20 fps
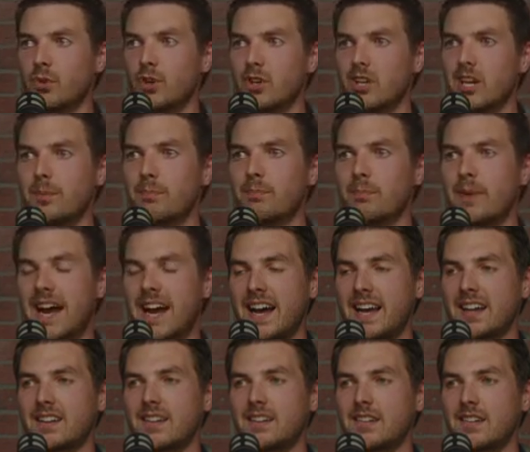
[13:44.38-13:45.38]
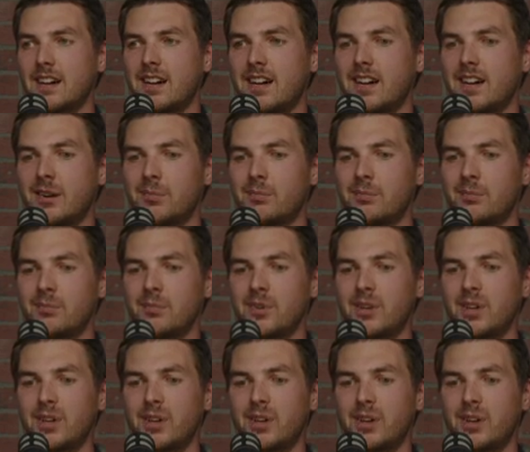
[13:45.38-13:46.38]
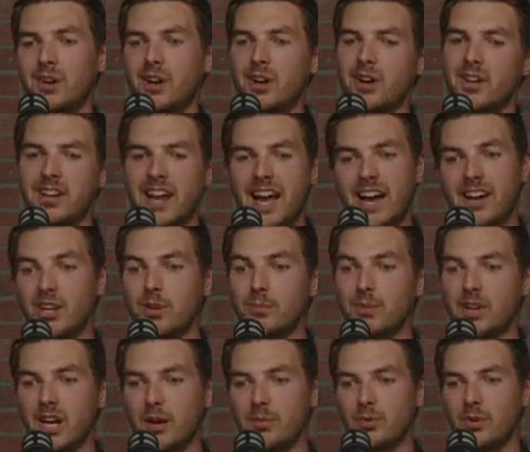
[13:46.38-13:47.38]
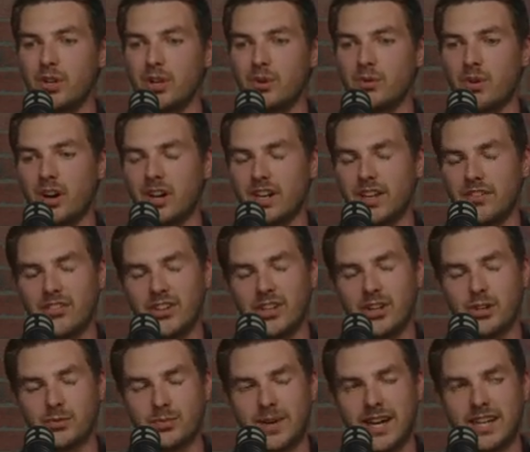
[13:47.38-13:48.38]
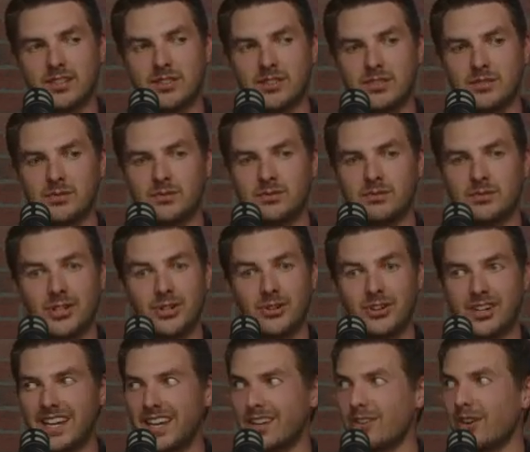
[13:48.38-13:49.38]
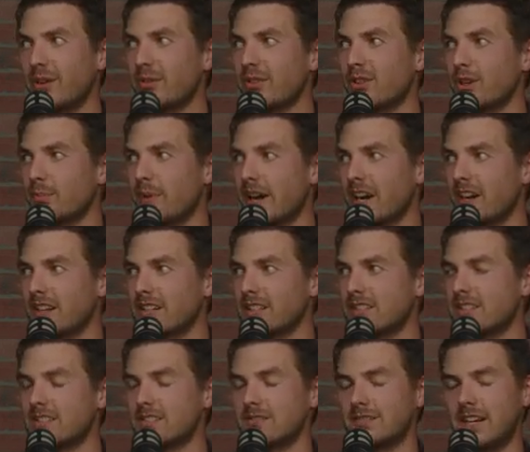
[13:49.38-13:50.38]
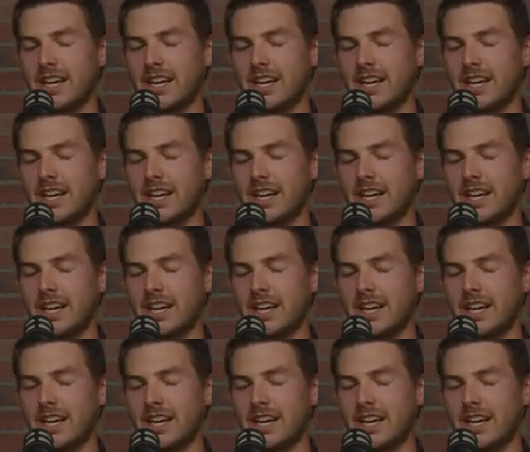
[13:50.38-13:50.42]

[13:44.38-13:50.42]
Looking back on how you become who you are definitely goes back to when you were a kid, right, with your parents.